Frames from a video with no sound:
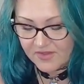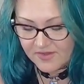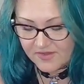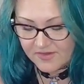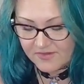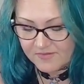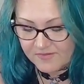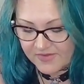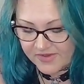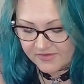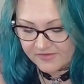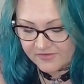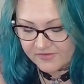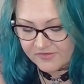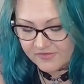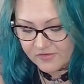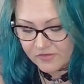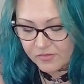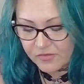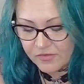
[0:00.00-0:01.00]
my
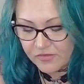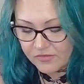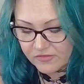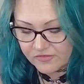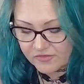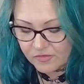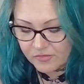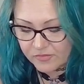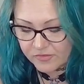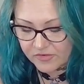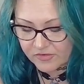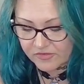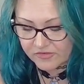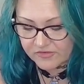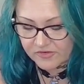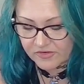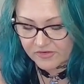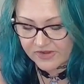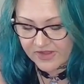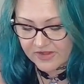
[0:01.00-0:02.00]
super duper
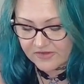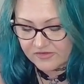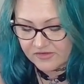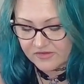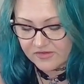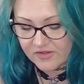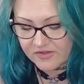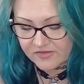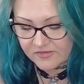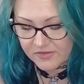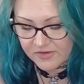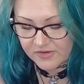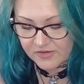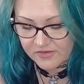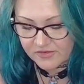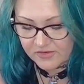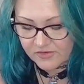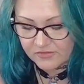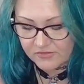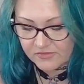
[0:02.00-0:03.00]
sarcastic
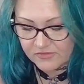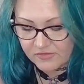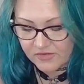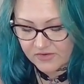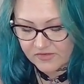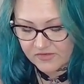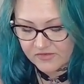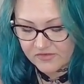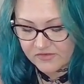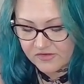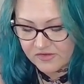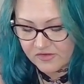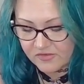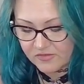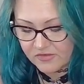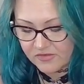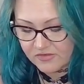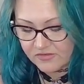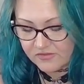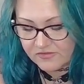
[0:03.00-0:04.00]
husband, whose great sense of
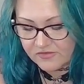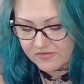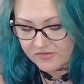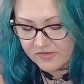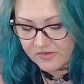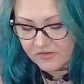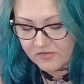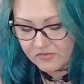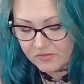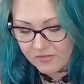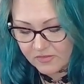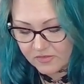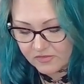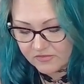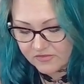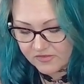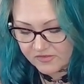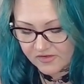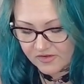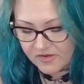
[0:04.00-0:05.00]
humor just kills me
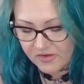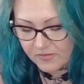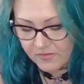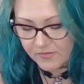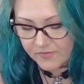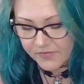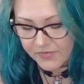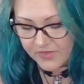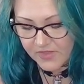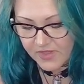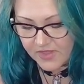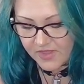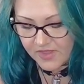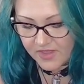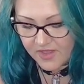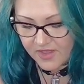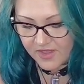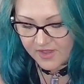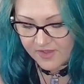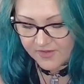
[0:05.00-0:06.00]
most of the time,
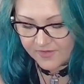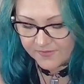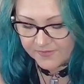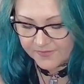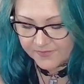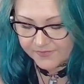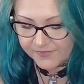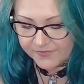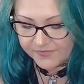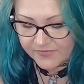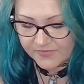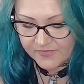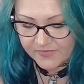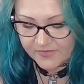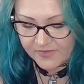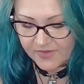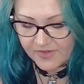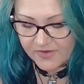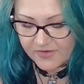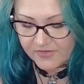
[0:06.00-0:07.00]

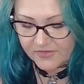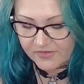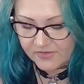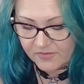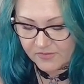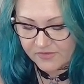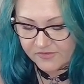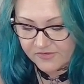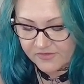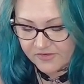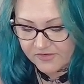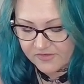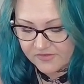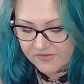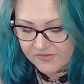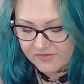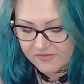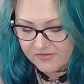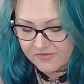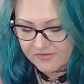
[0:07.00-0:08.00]
and you can watch
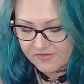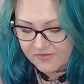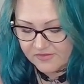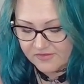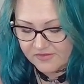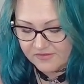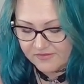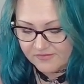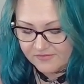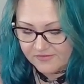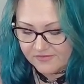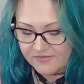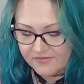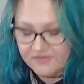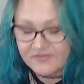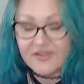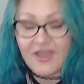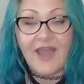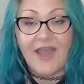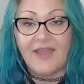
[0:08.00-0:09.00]
us
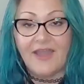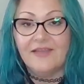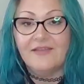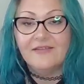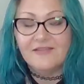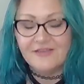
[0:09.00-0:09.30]
die.